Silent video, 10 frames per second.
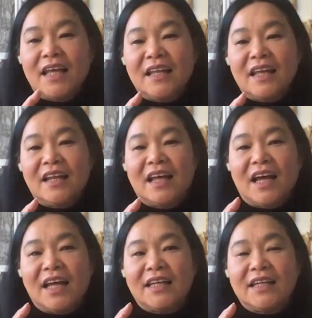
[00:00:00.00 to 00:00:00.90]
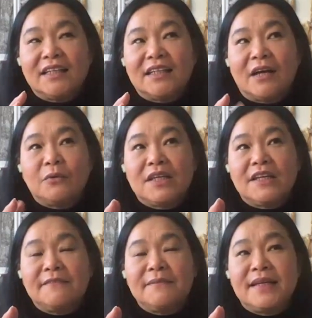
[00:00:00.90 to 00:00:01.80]
And then I I will
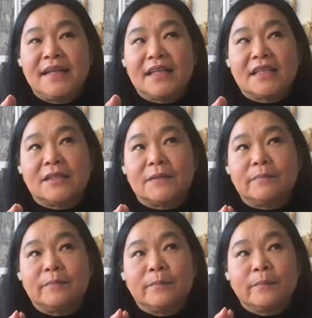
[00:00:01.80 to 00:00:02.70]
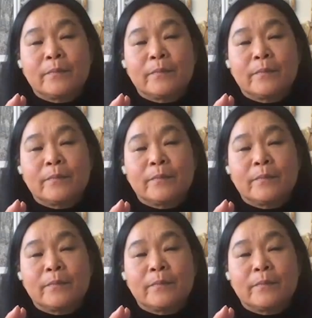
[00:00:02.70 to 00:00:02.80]
give me like um